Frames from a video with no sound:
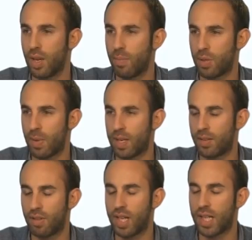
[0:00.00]
Bishop
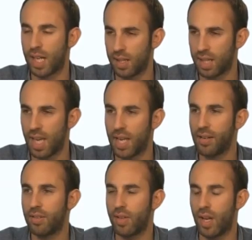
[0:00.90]
a3, get the
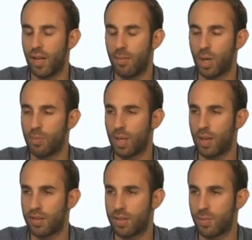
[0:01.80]
king
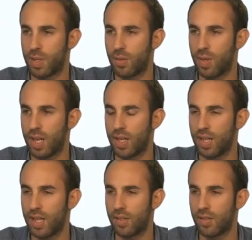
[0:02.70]
mobilized as we do in
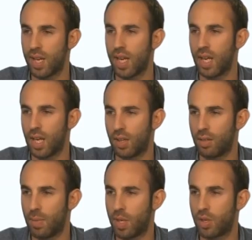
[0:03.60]
endings. Hit
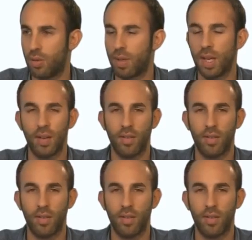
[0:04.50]
the bishop,